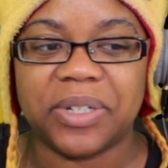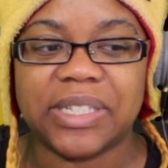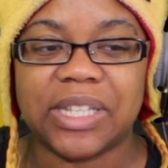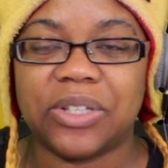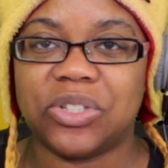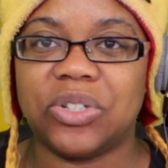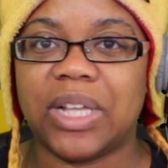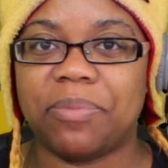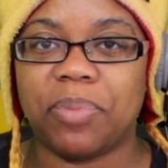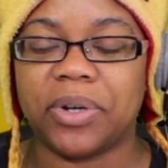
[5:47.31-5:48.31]
he sells you
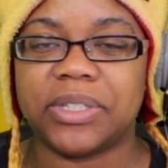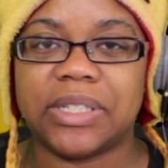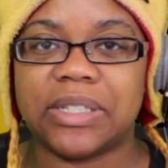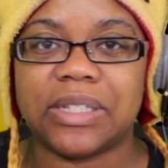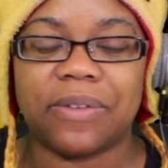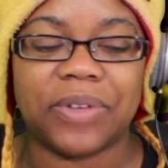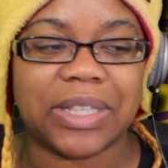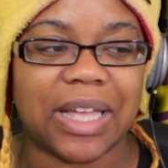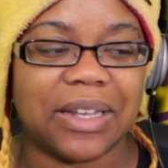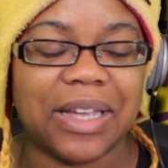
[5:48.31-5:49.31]
like perks and stuff
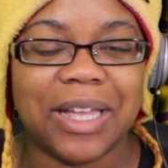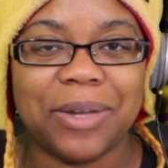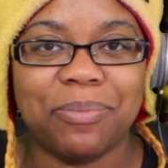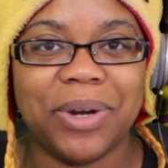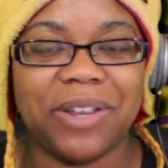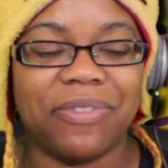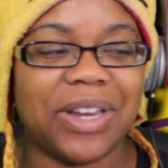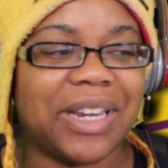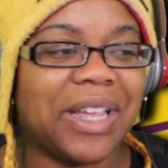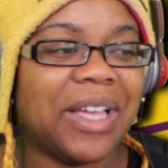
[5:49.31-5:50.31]
like that. Pretty
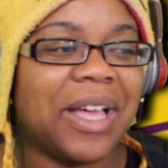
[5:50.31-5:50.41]
funny.